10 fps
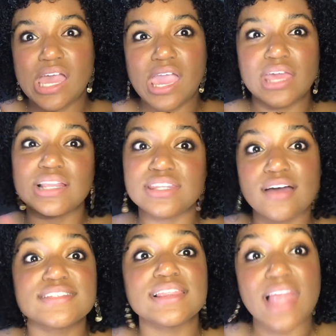it
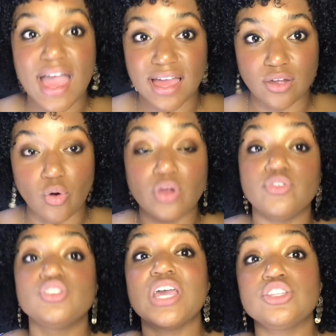does lag, or
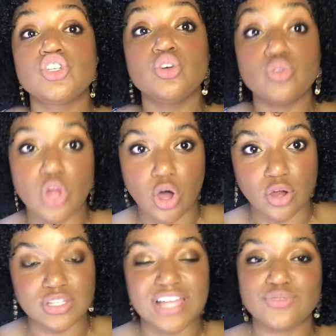if you take too
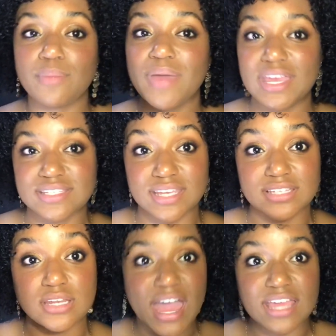long. That's why pacing
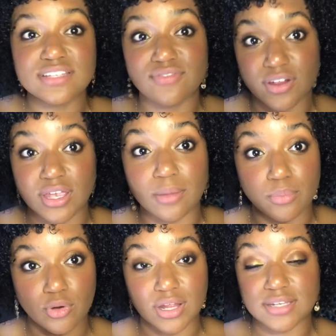is very
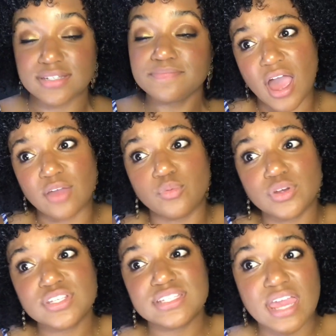important. I
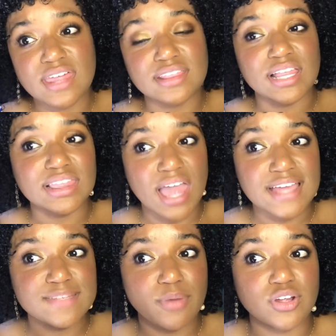will say that the
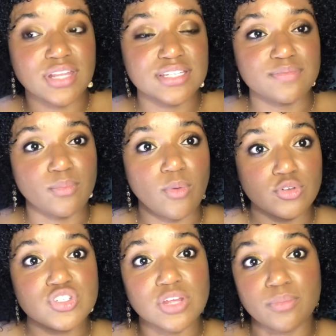last part that's
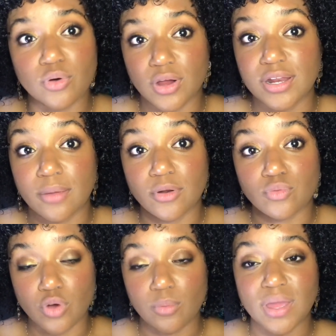most important in a
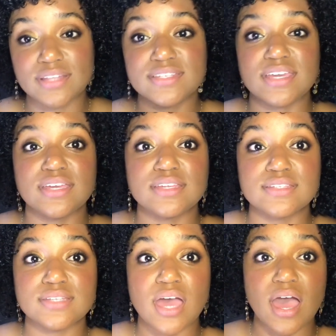romance is